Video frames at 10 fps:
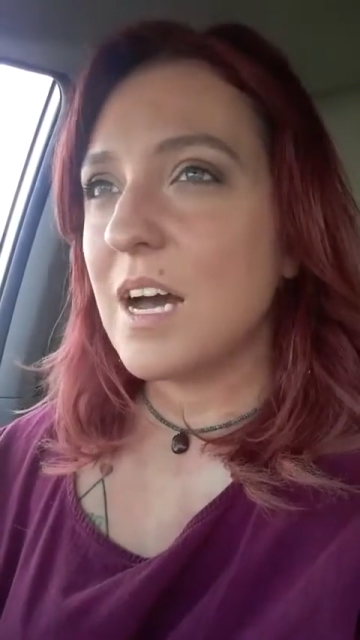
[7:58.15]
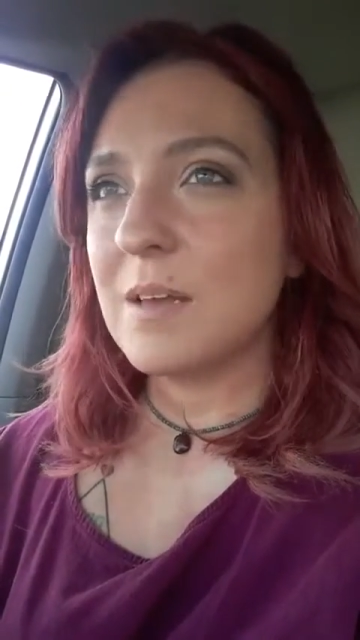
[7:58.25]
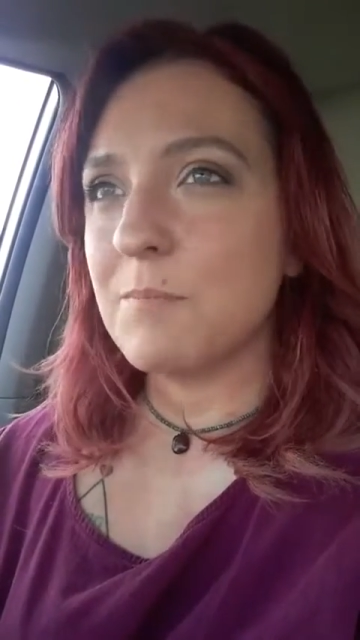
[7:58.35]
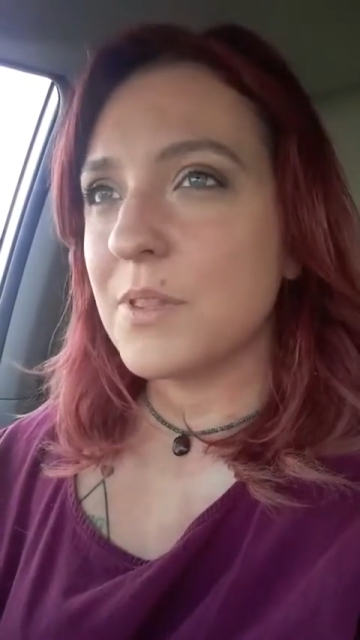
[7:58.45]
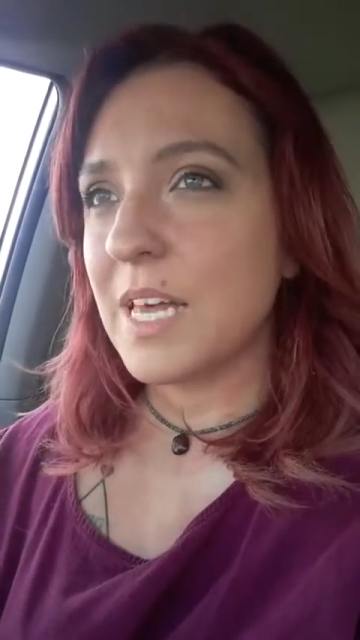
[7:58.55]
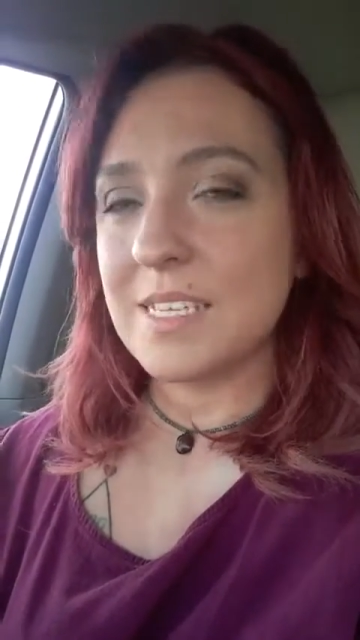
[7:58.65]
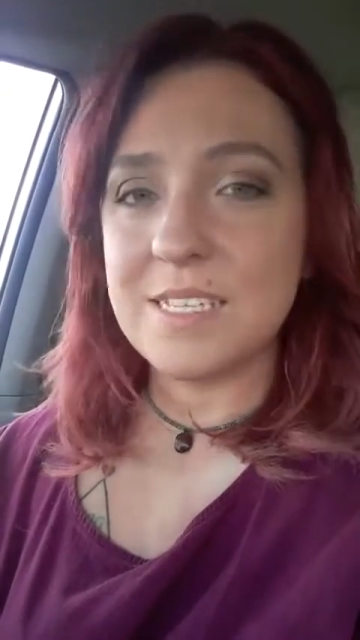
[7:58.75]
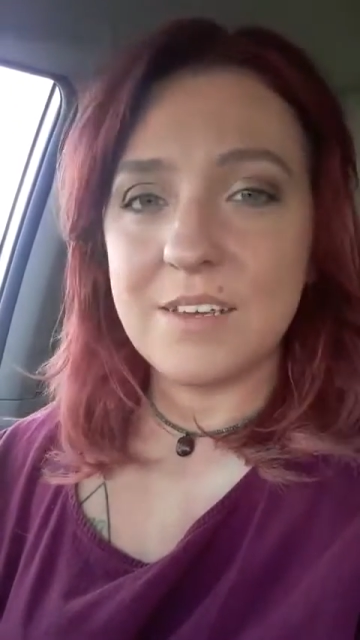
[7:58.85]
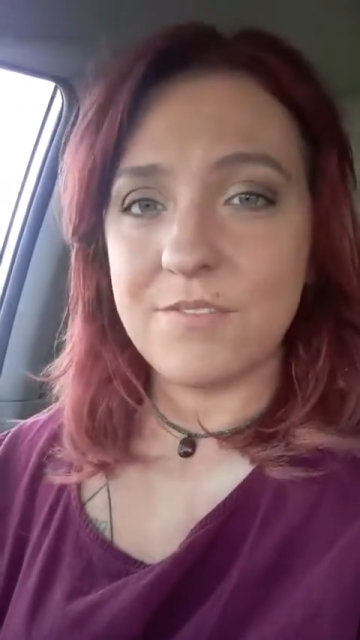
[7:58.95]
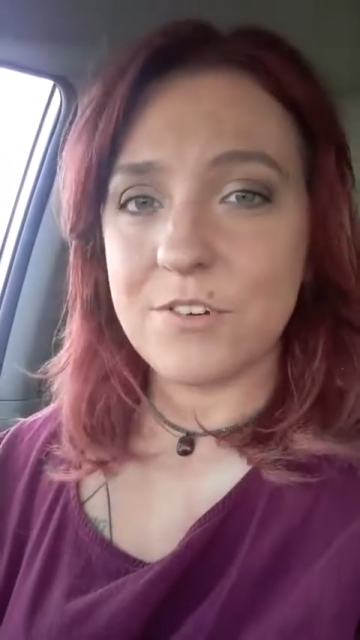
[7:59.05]
I
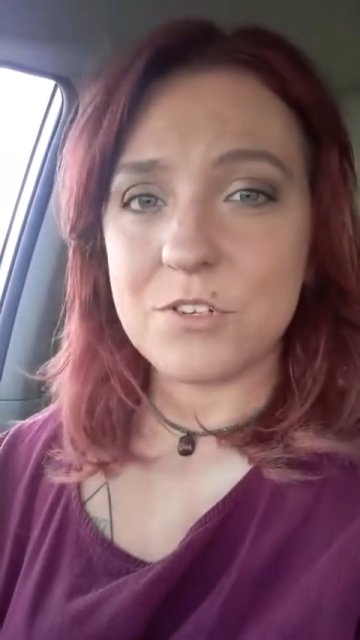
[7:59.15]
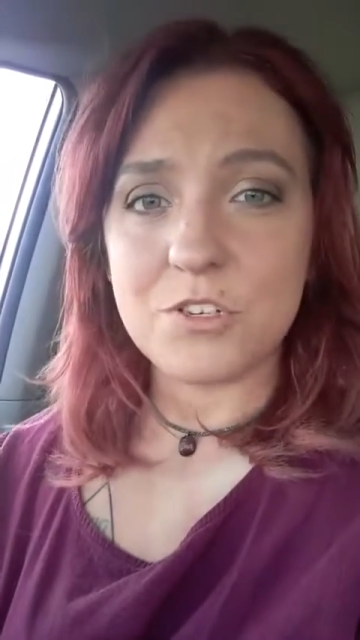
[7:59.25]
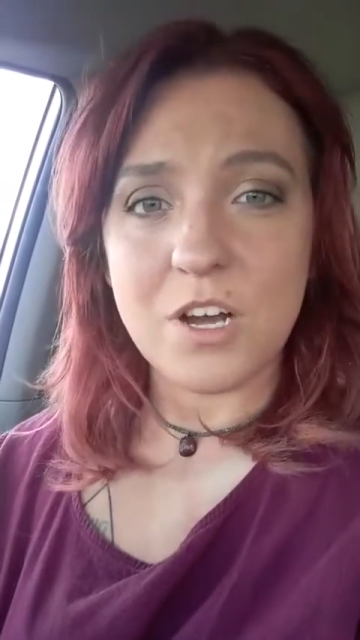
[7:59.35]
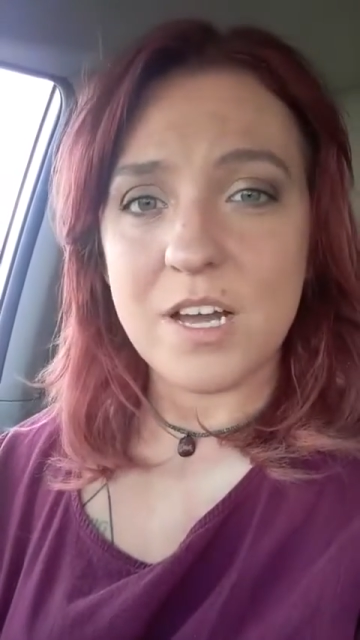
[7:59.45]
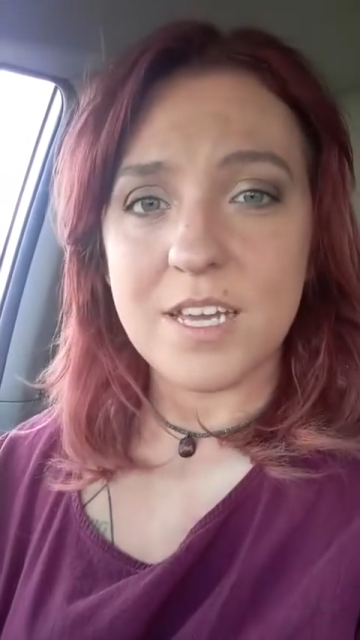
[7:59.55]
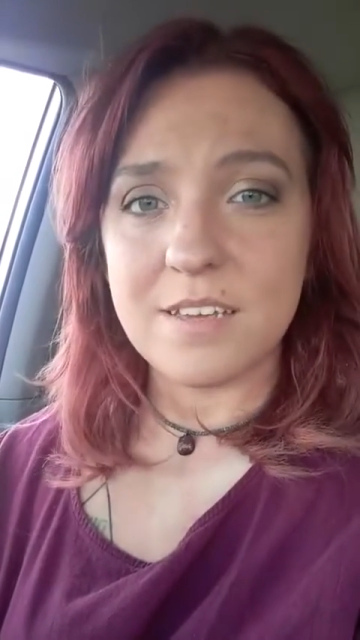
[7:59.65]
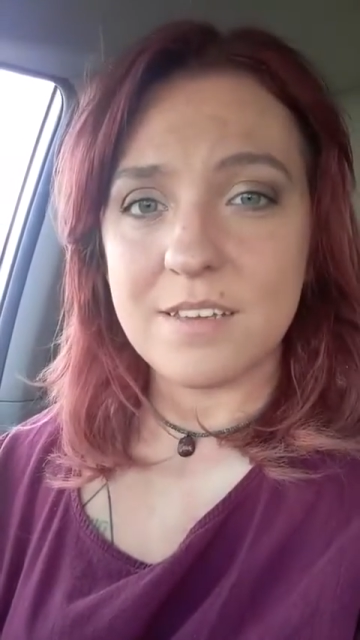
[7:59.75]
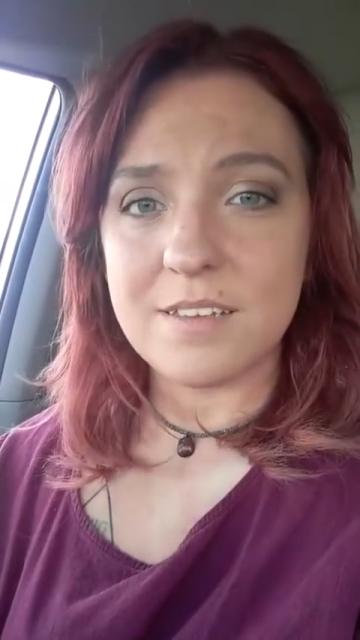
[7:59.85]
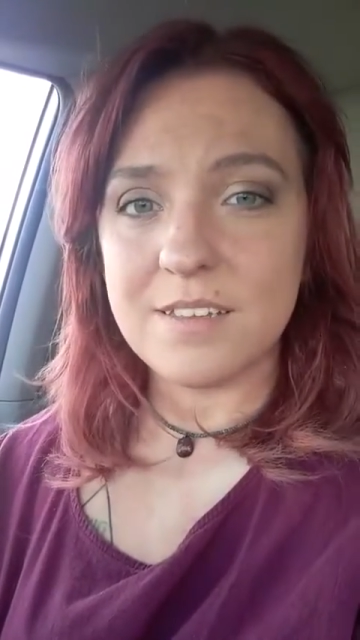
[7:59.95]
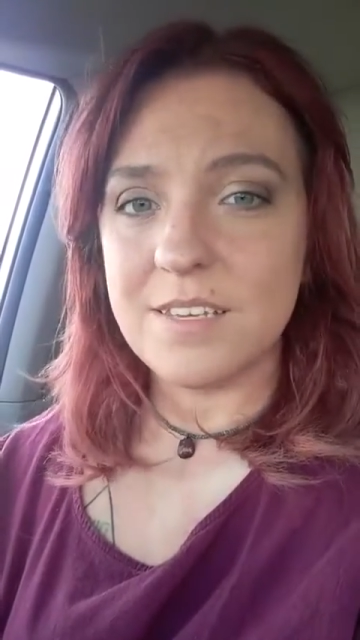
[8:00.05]
bless them for
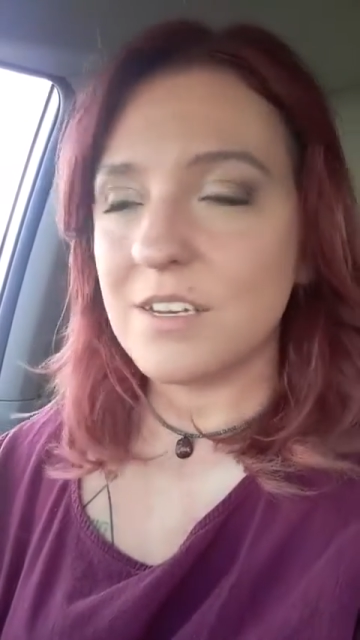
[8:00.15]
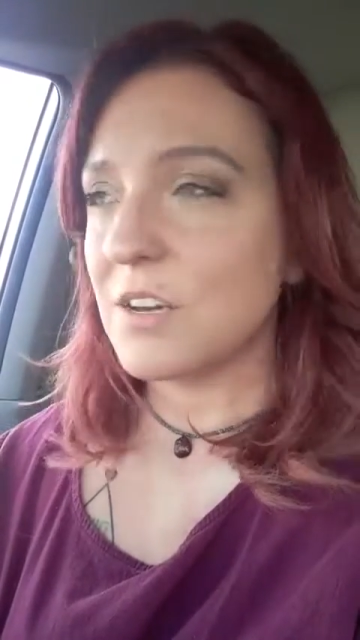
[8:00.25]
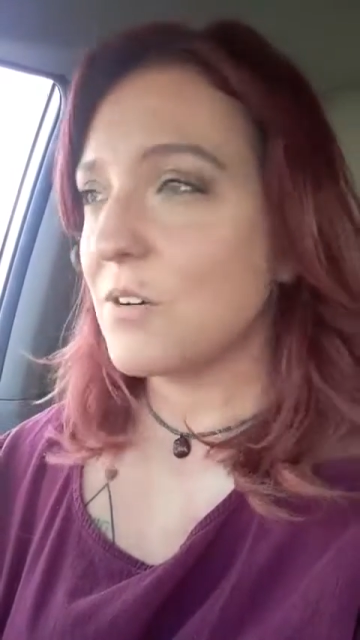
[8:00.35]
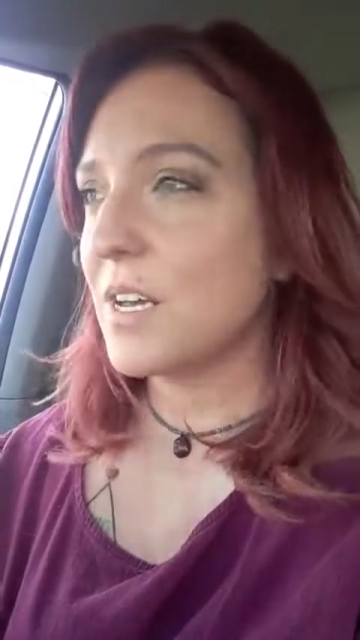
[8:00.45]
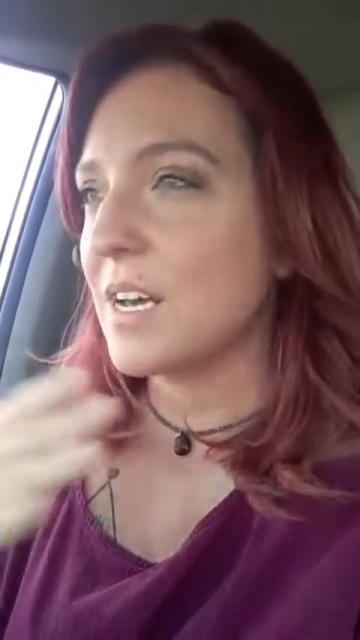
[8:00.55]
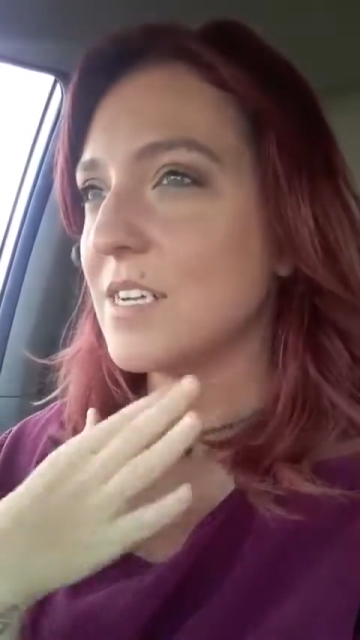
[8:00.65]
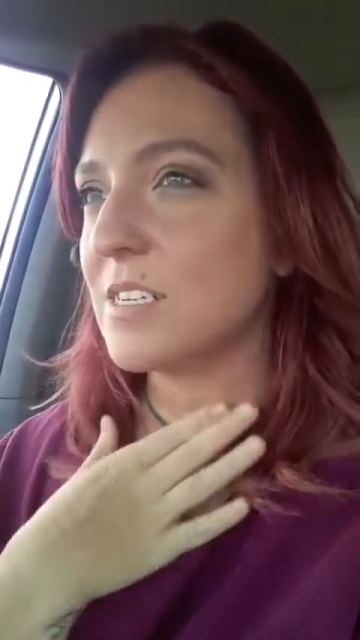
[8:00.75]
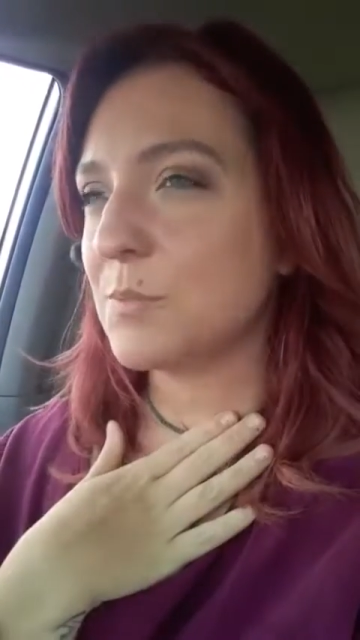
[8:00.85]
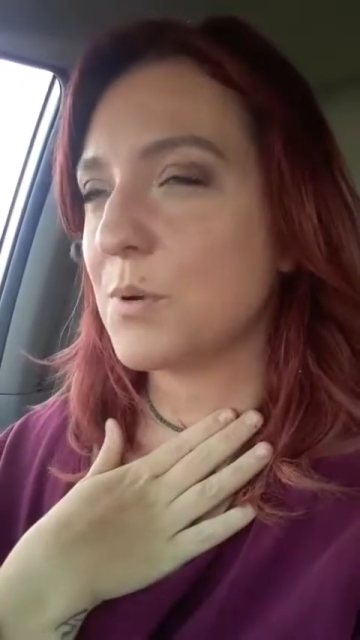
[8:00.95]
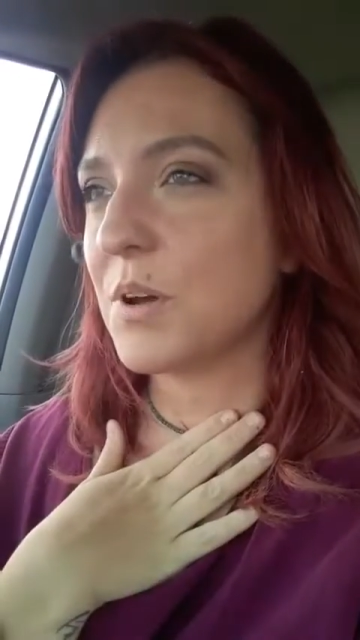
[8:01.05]
trying, and
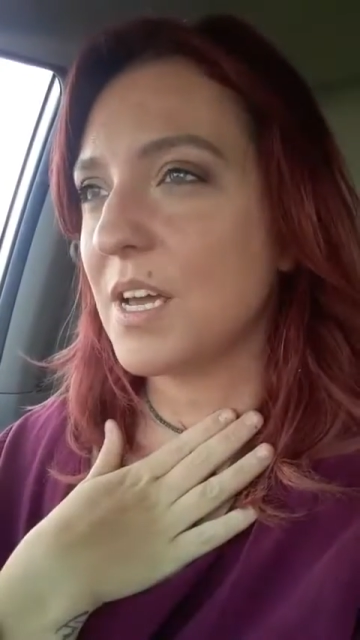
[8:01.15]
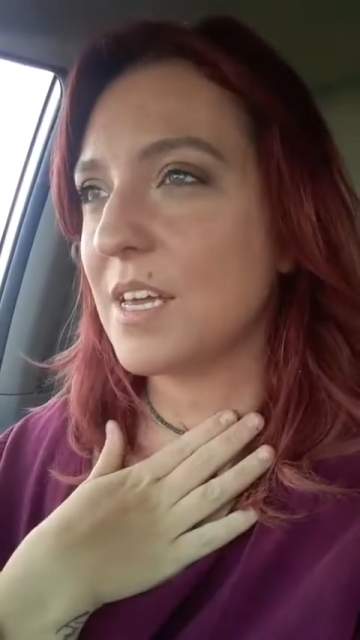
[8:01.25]
I just